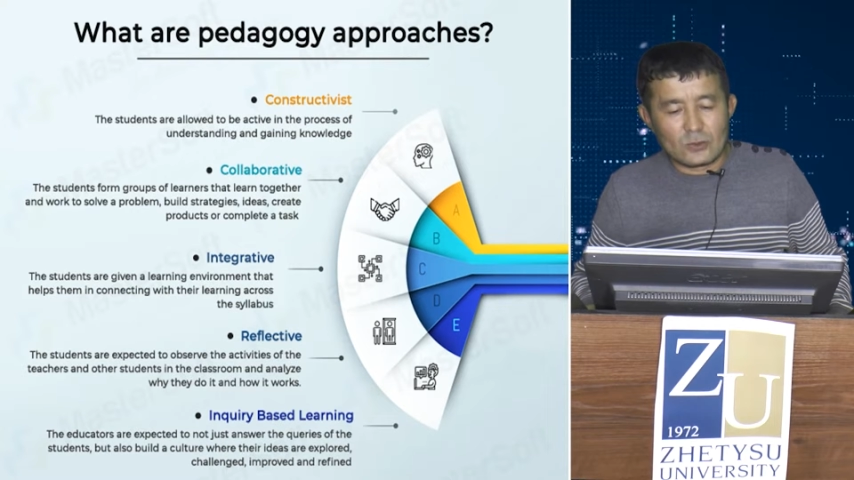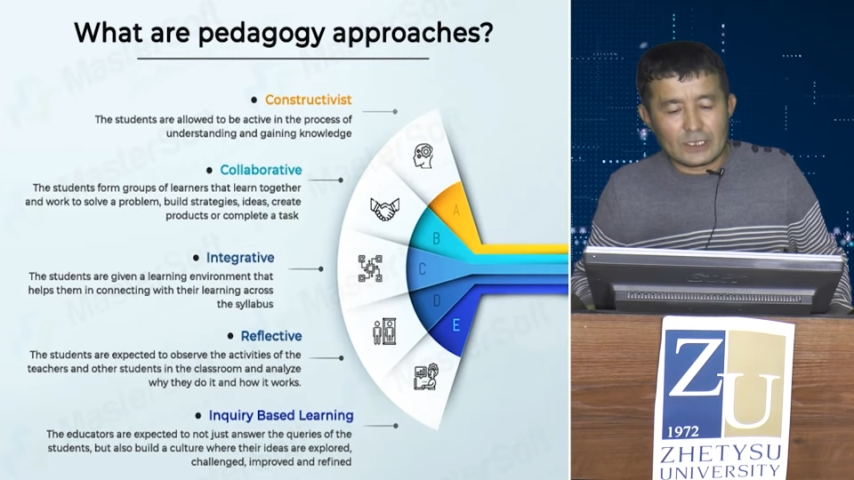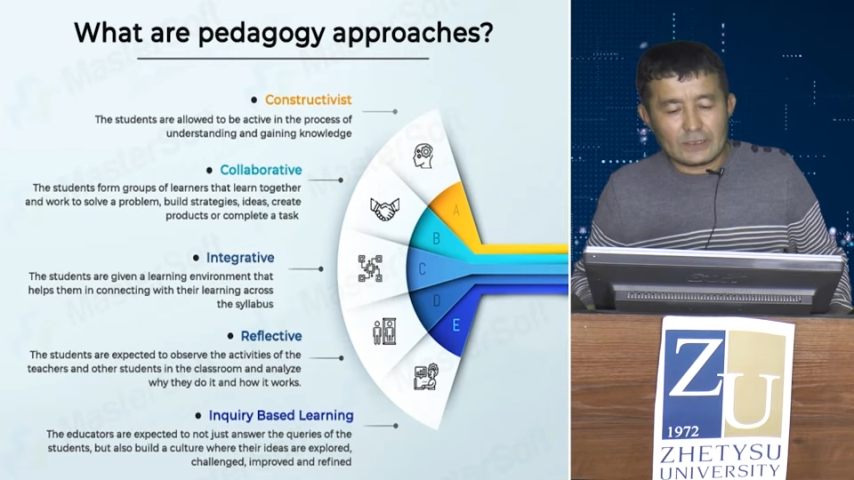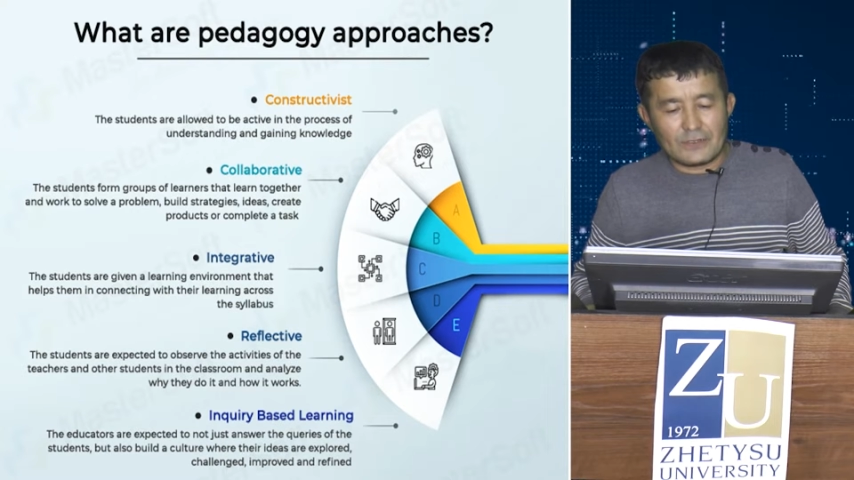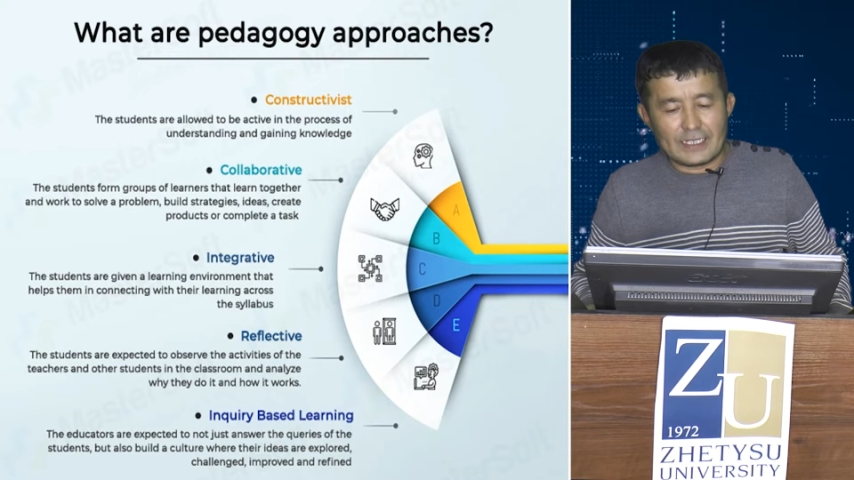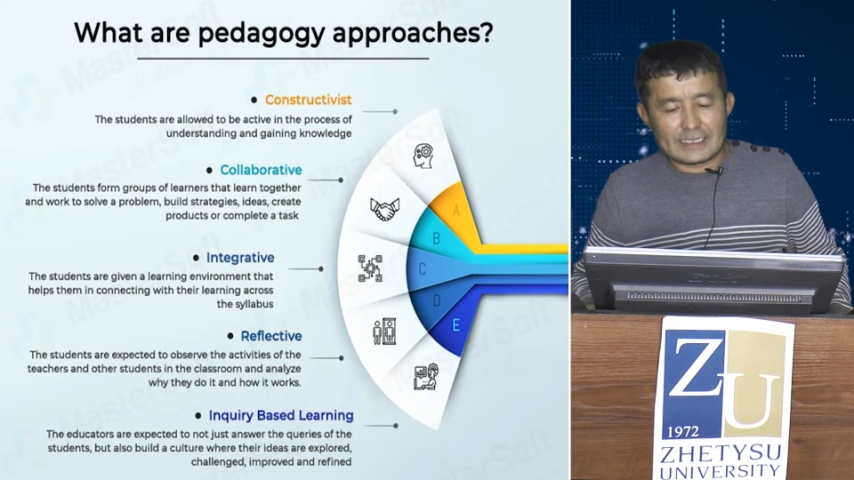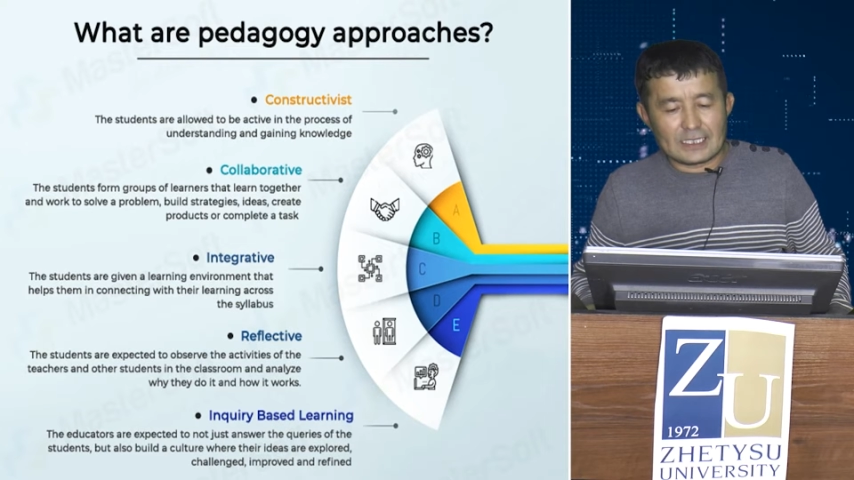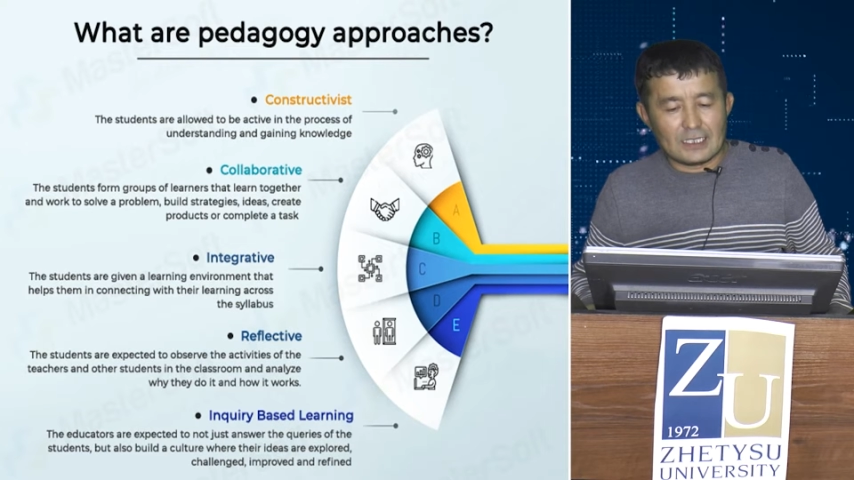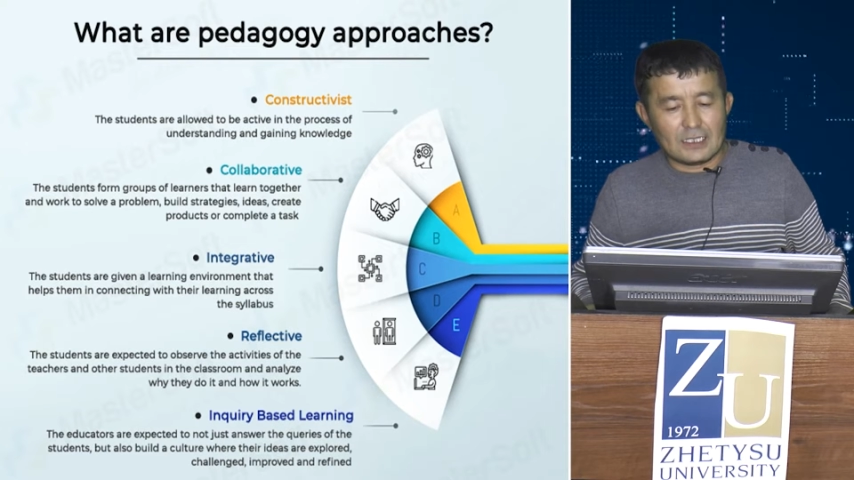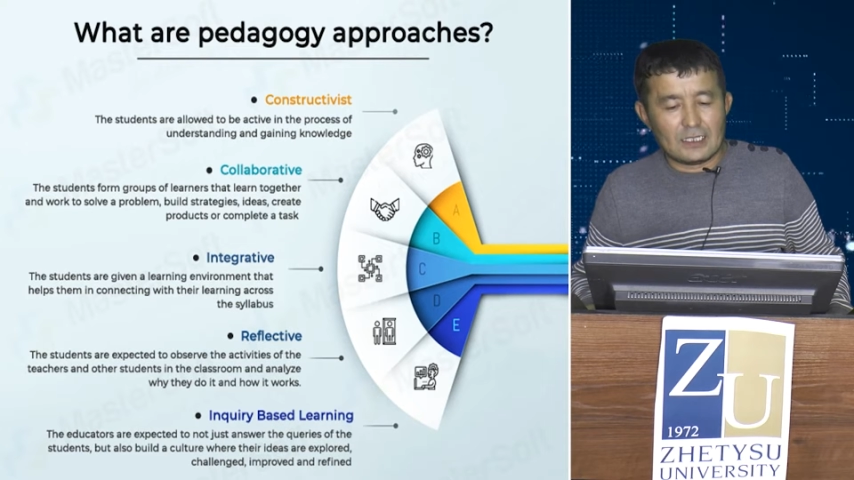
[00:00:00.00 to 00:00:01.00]

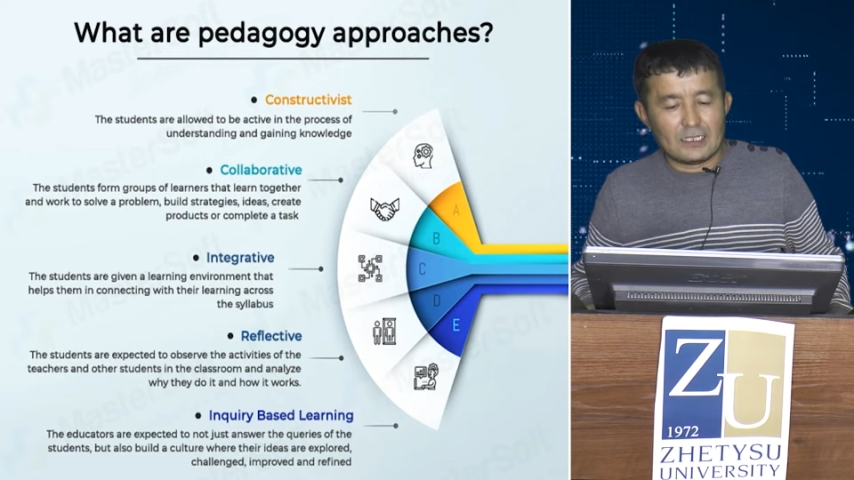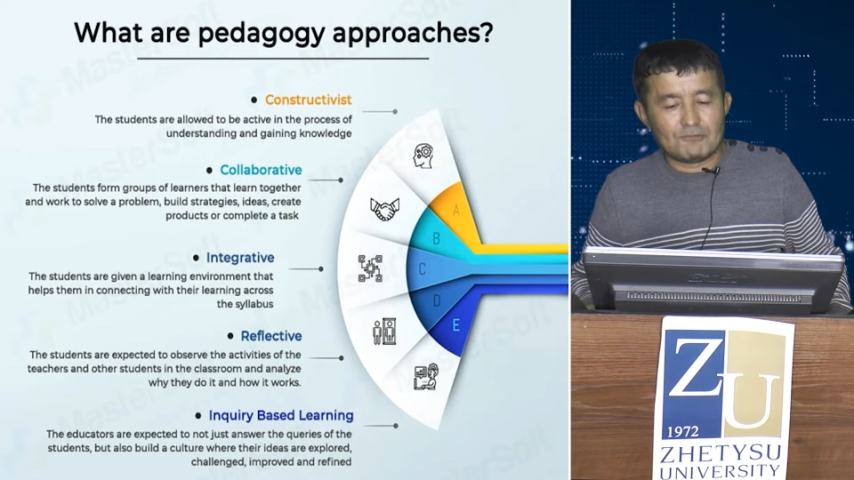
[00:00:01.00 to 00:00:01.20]
inquiry-based